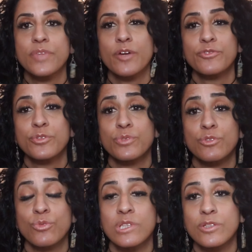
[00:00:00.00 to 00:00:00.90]
after we
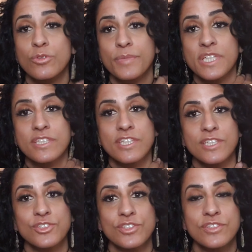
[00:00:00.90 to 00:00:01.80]
do a little
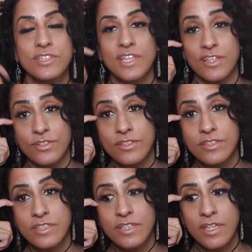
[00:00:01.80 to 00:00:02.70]
meditation together.